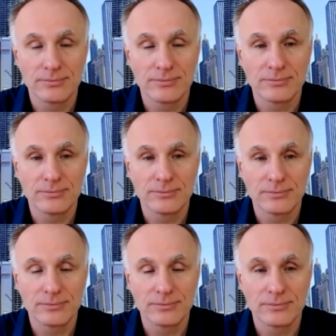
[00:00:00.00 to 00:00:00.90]

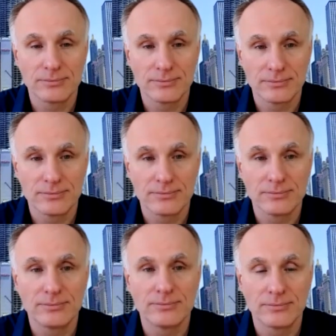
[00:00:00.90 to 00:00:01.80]

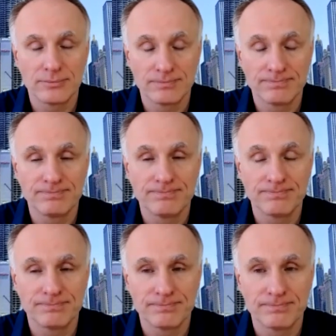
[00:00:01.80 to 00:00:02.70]

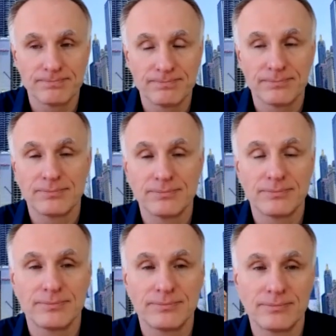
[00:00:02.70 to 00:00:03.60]

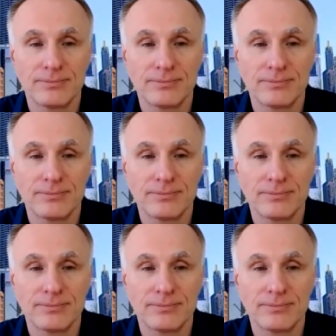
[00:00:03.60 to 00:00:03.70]
The person shown says nothing.